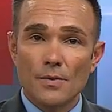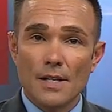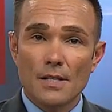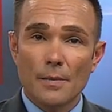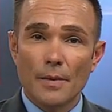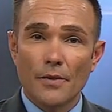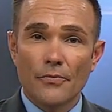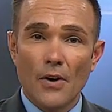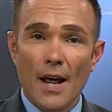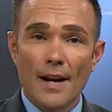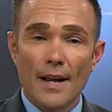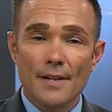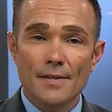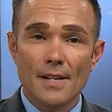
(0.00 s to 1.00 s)
News 8's Camila
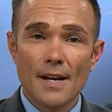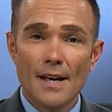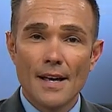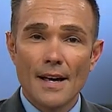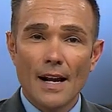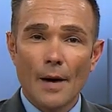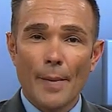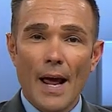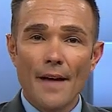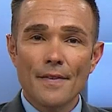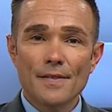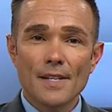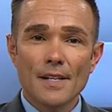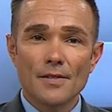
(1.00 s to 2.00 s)
Fernandez got a
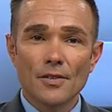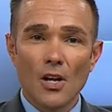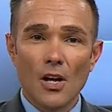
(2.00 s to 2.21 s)
behind the scenes